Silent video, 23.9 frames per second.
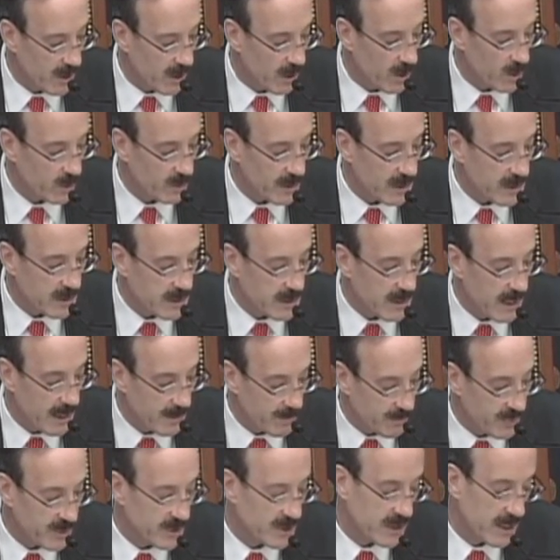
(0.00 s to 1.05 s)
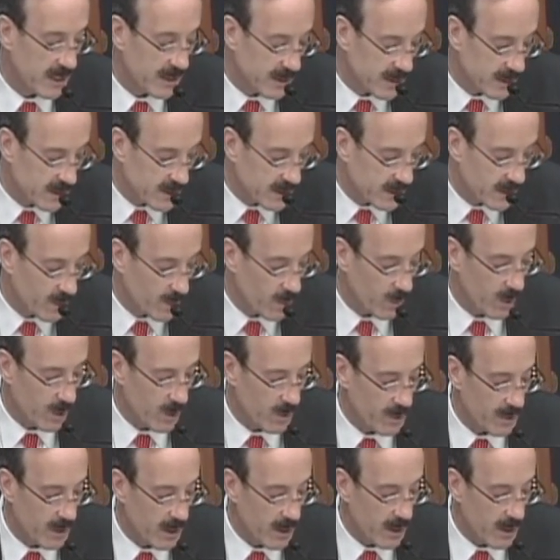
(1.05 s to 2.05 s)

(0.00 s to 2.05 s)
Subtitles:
only 10%, this is the quote,